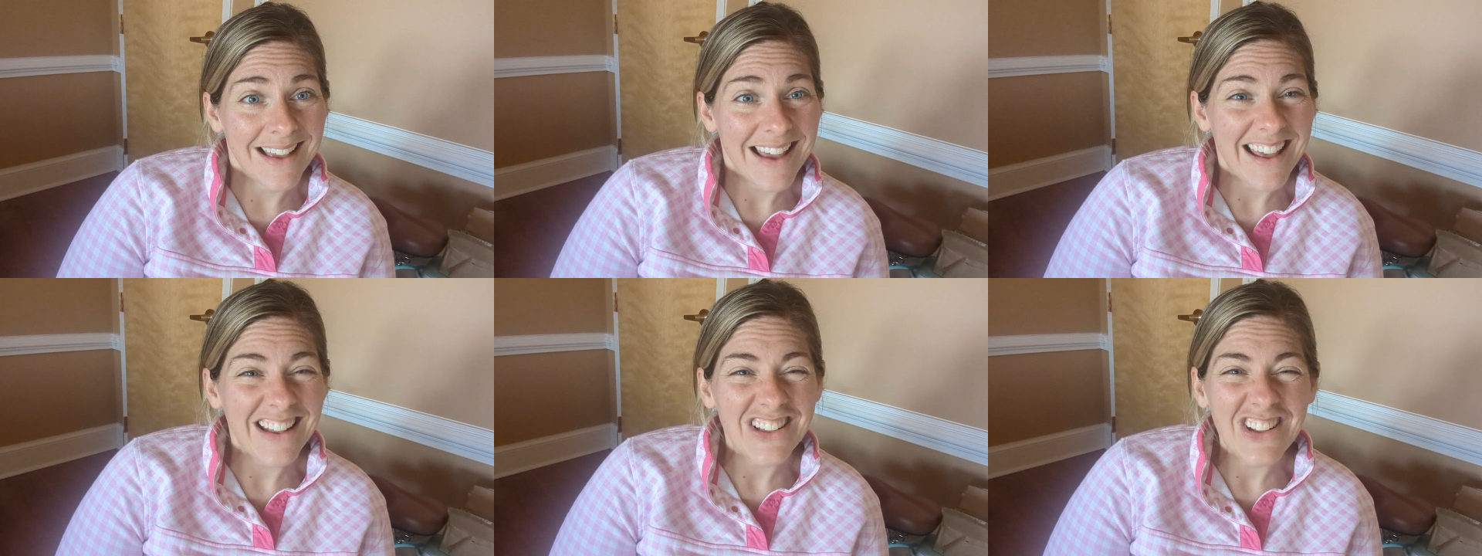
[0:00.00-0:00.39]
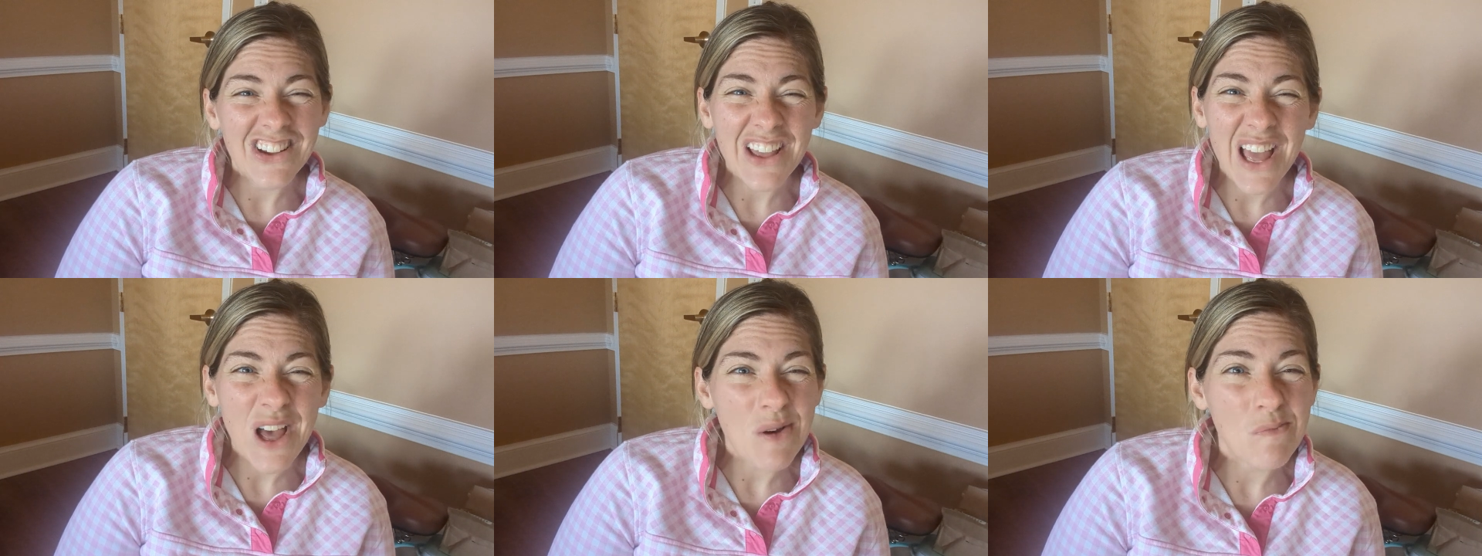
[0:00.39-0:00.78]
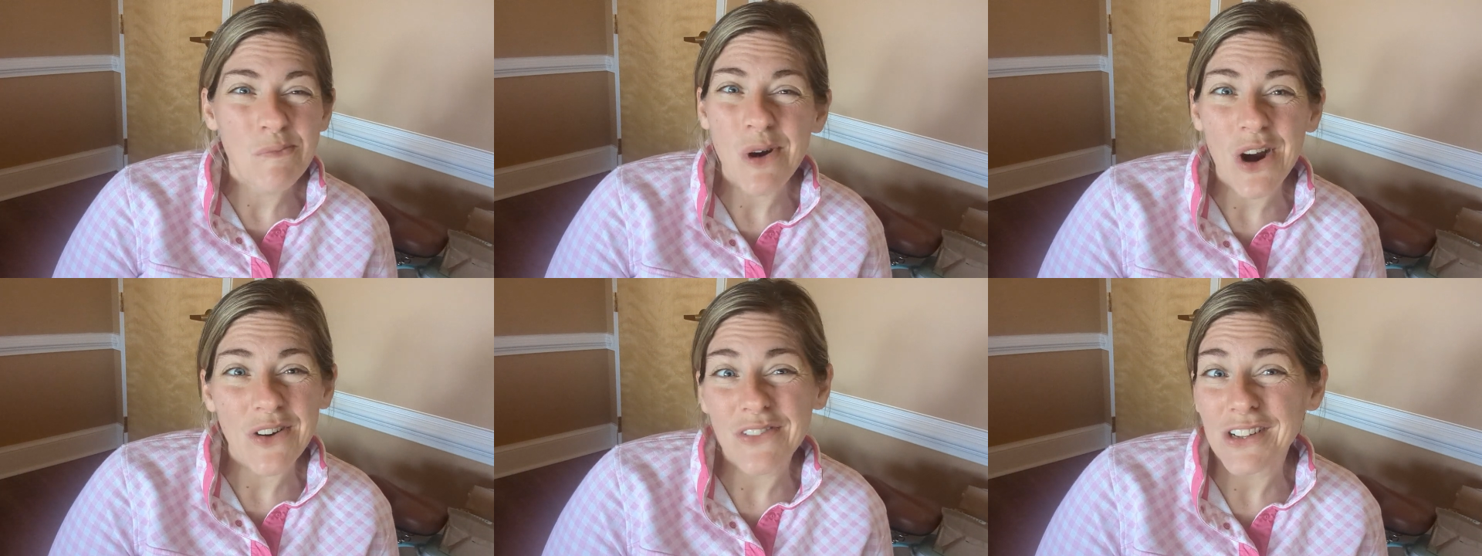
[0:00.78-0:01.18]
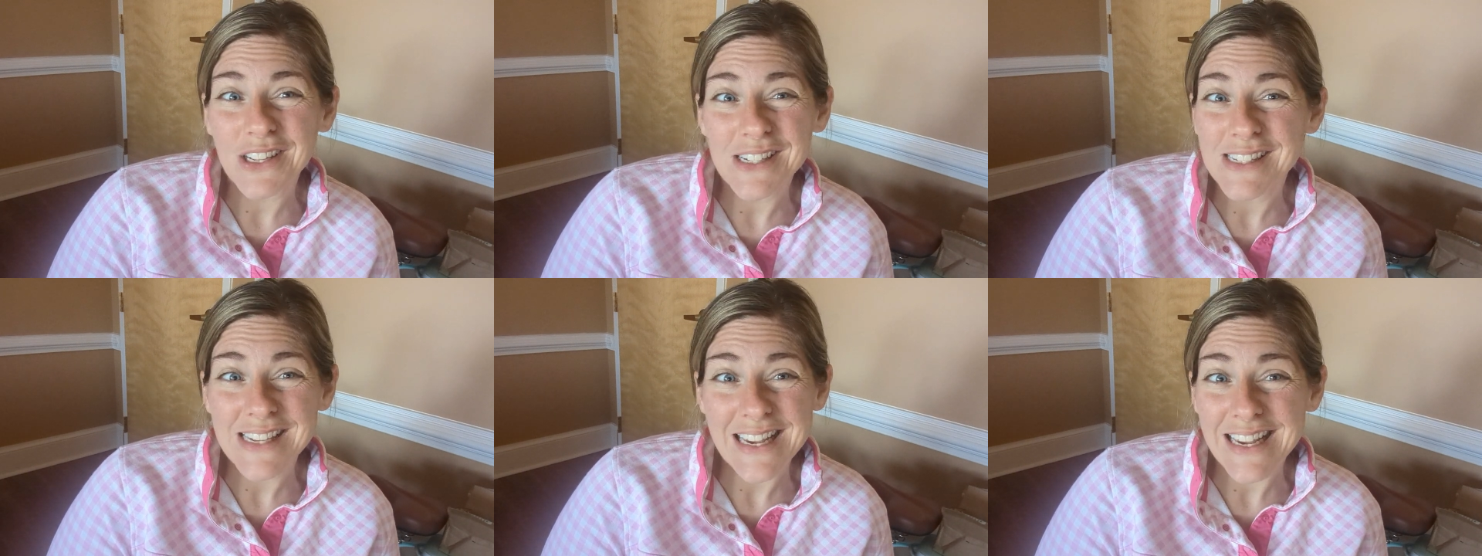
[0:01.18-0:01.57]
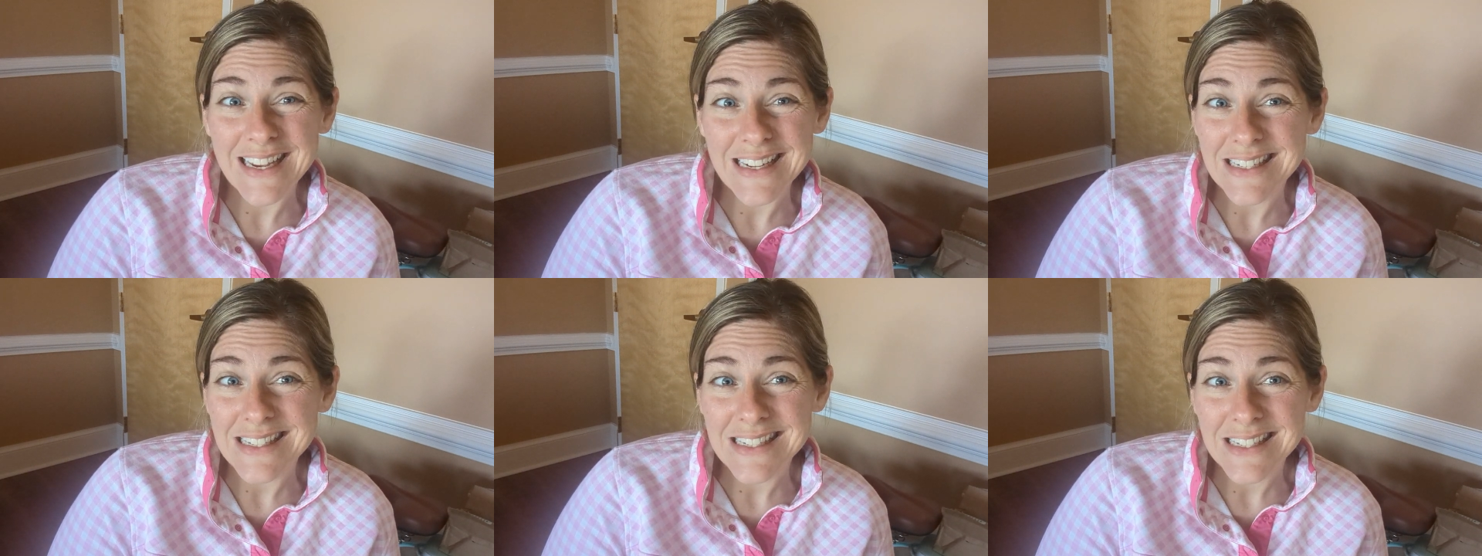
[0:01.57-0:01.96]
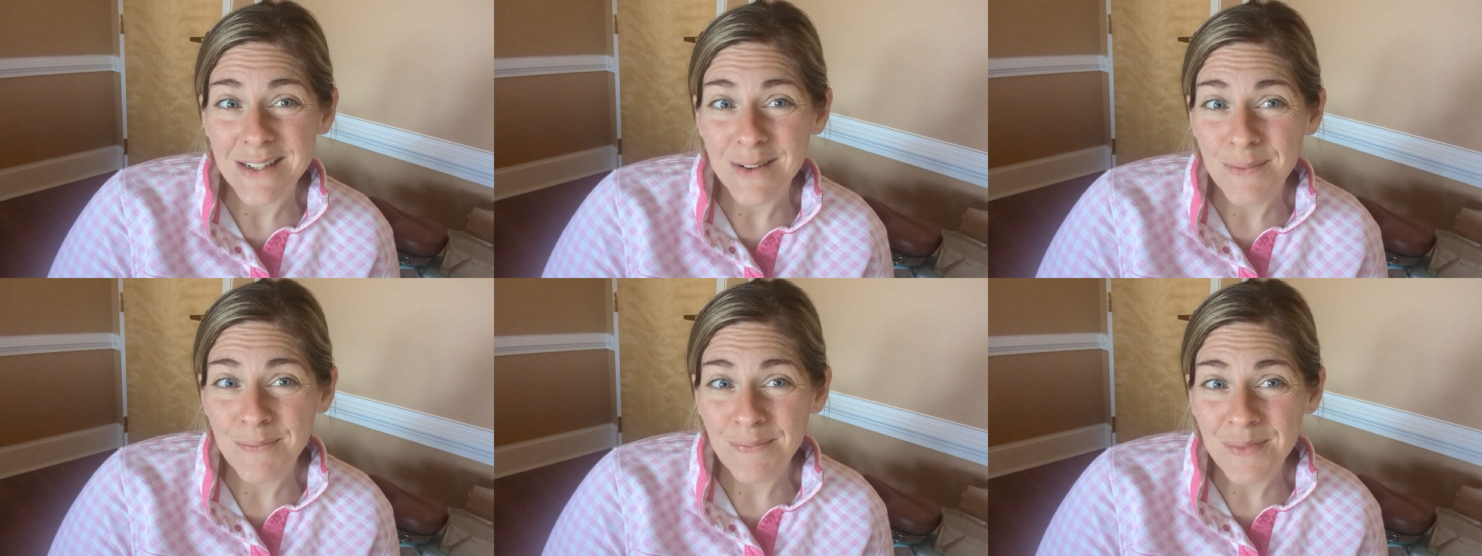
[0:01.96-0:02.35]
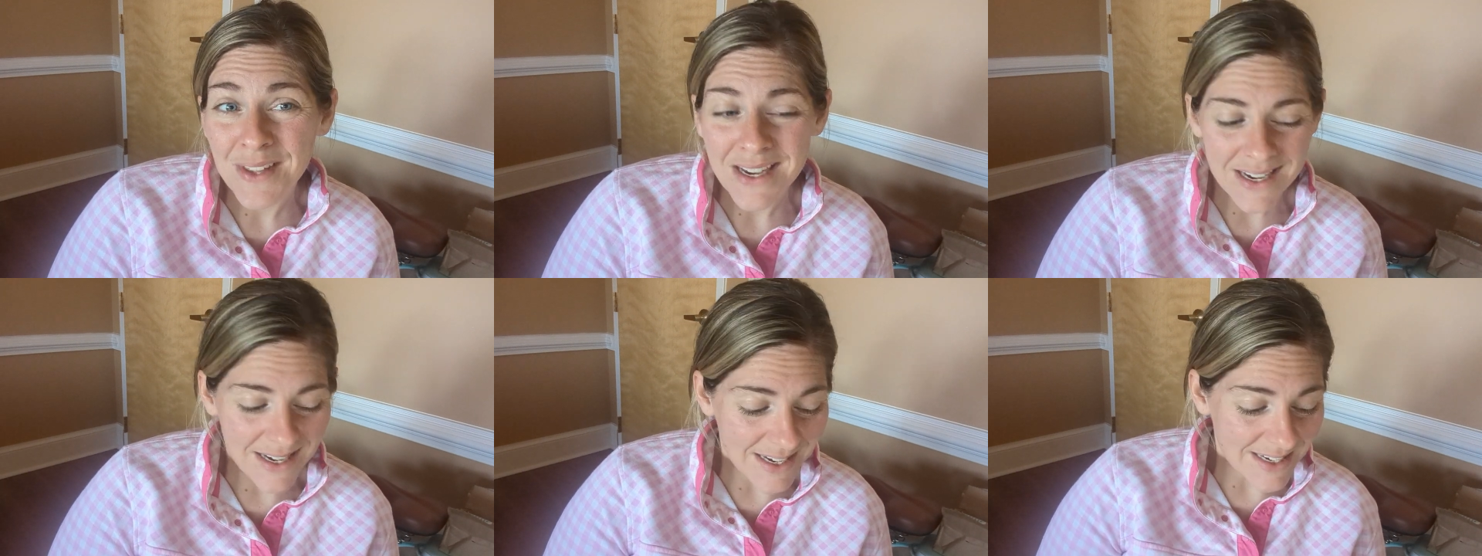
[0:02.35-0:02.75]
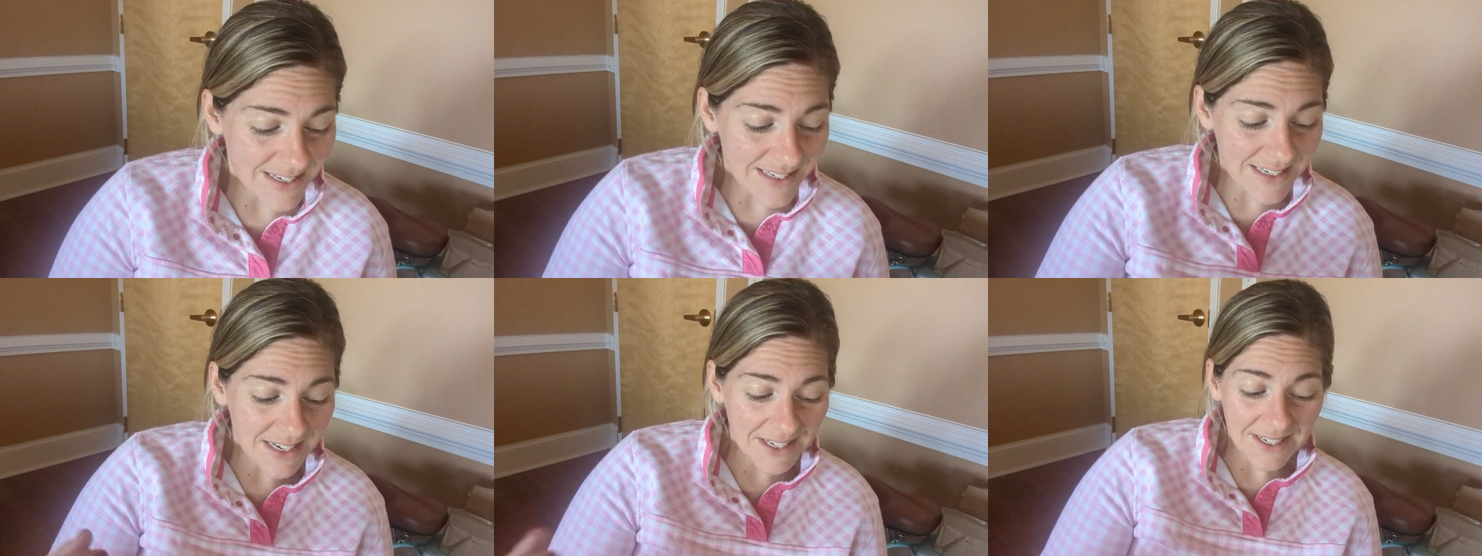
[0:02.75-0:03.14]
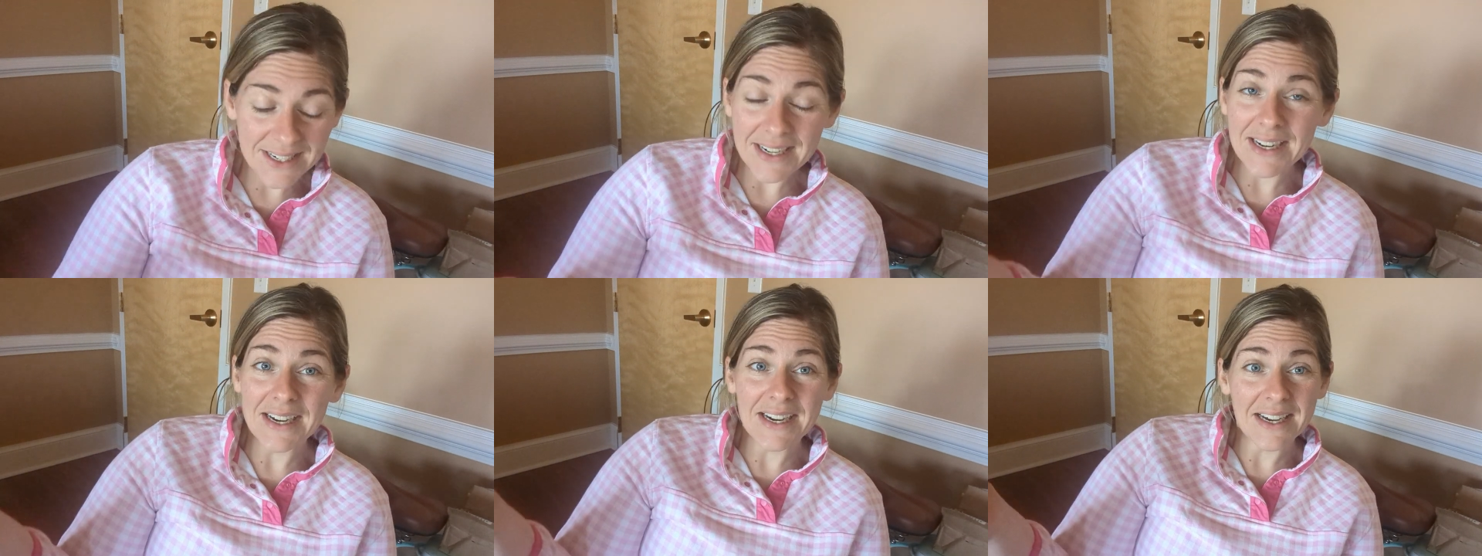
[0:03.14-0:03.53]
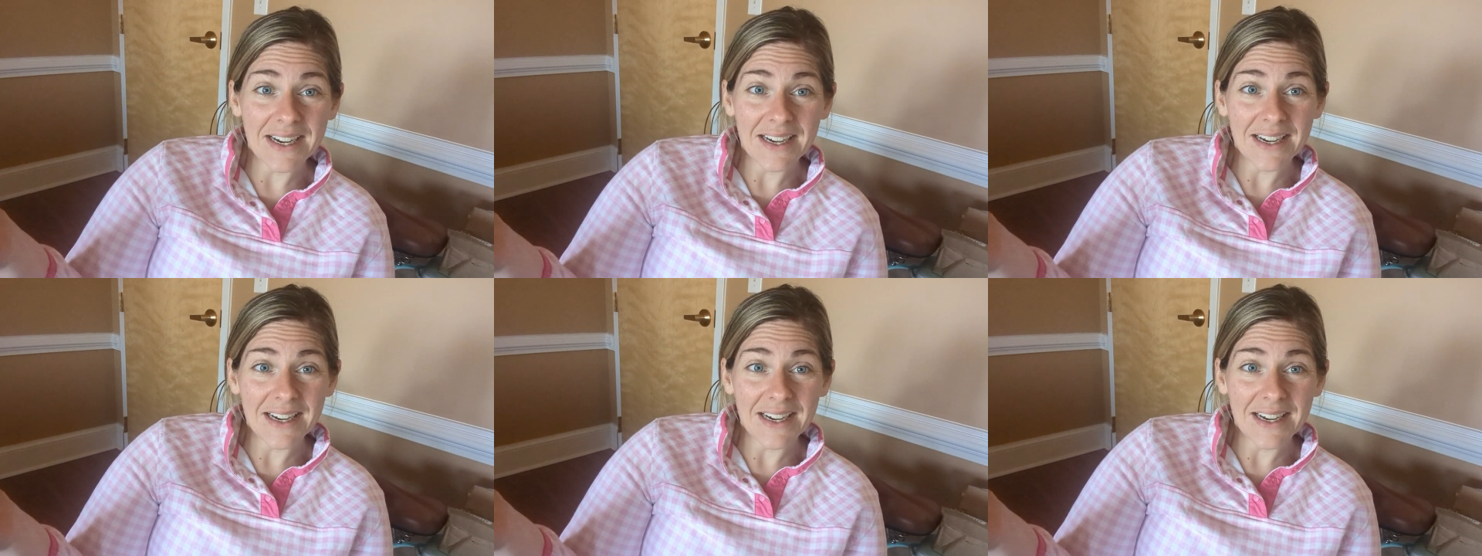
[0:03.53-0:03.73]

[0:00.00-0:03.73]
And look how marvelous he is. Ta-da!